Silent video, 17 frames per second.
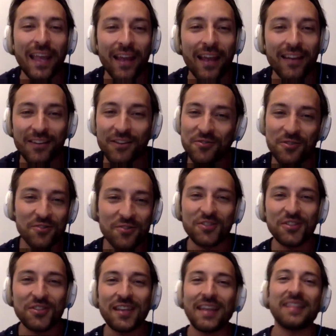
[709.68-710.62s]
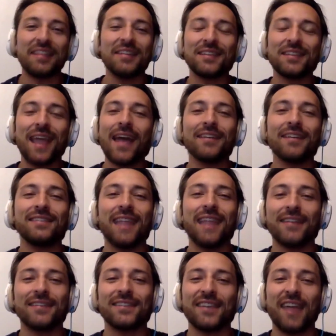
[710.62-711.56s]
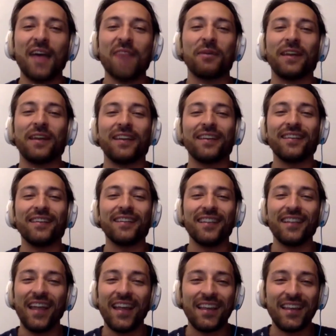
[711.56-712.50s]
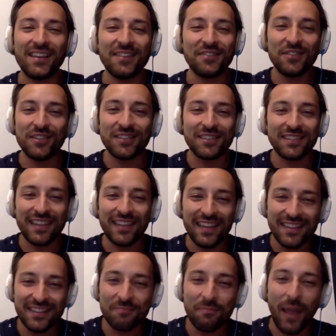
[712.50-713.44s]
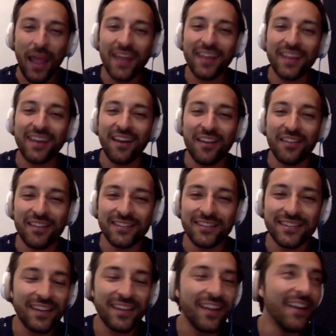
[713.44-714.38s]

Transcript: again, because you're just like, this guy's not stopping. Like he's banking on this.